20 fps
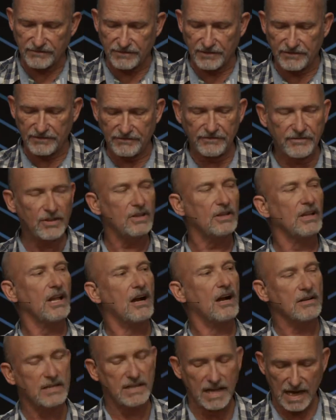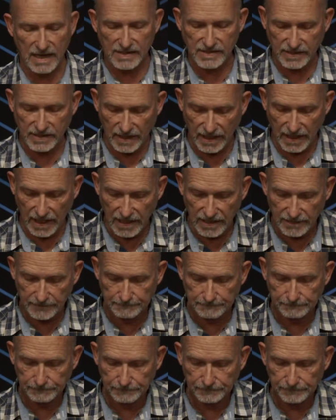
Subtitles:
fulfill our destiny